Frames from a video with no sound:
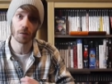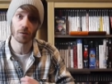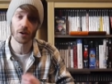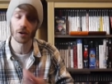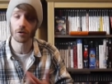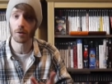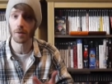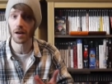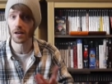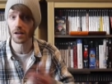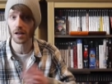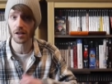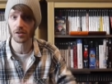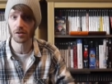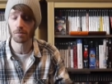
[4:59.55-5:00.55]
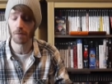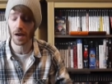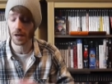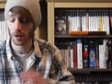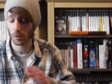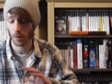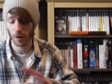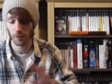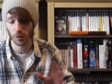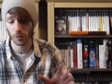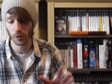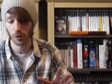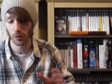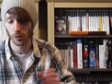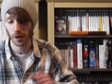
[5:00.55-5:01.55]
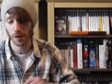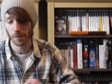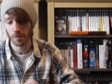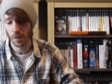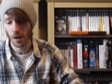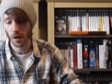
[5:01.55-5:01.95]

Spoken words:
Secret of Mana collection, Mana, whatever you want to call it,